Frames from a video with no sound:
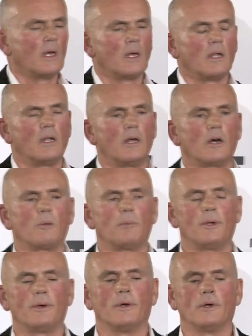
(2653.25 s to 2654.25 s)
L'Heure
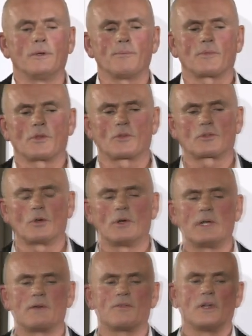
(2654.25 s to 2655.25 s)
Bleue, the story
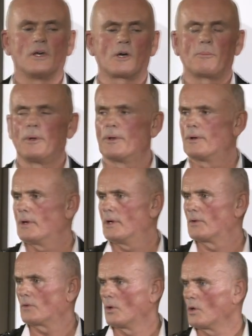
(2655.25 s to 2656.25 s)
of L'Heure Bleue has
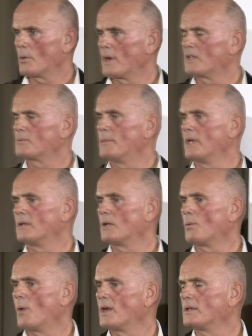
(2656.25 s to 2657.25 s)
always been that
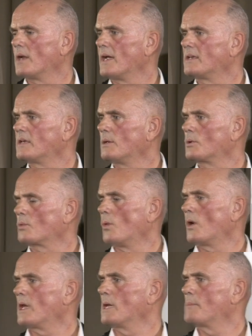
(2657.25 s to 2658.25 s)
one night he was
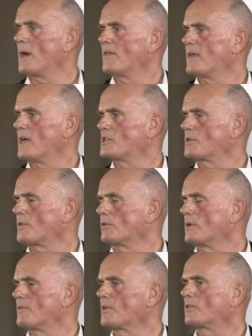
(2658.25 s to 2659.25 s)
walking by the edge of the
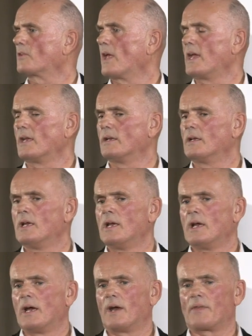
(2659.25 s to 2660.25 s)
River Seine
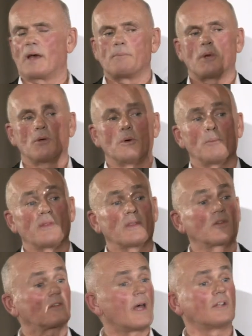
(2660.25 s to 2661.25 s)
at that moment when the
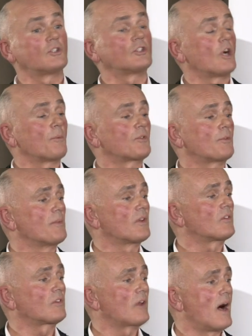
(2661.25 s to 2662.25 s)
sun drops from the
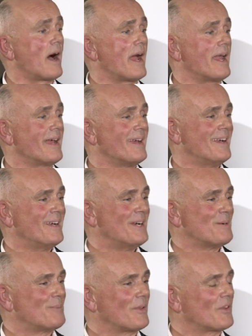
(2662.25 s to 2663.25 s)
sky
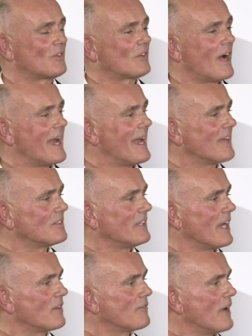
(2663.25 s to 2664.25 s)
but the sky hasn't yet
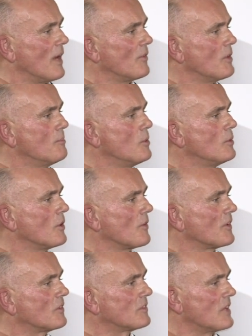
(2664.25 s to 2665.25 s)
found the moon or the
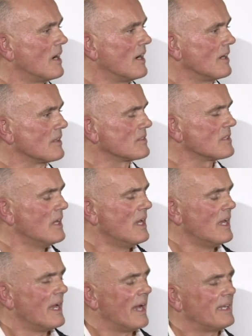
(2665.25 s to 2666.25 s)
stars.
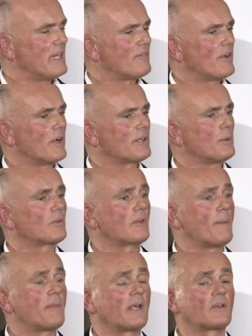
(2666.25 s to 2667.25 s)
And he felt it was
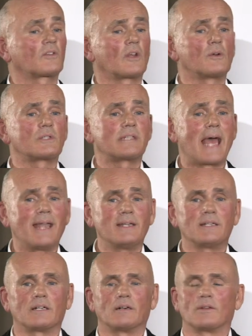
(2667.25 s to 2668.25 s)
something so
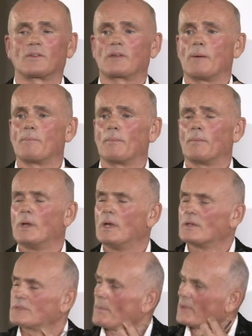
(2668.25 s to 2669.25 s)
tender and some,
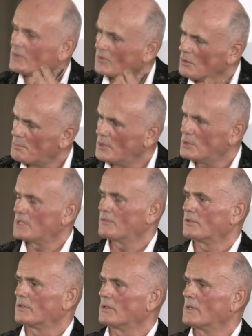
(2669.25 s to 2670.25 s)
something so
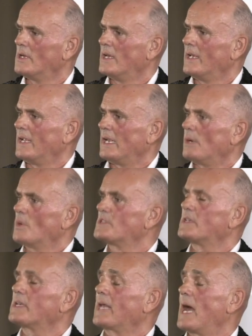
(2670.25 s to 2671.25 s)
beautiful, he wanted
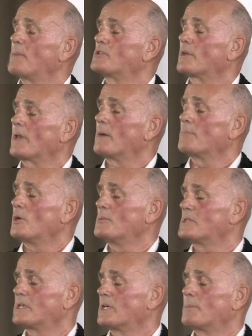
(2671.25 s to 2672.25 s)
to capture that moment
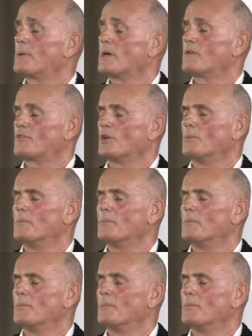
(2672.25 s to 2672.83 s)
in a perfume.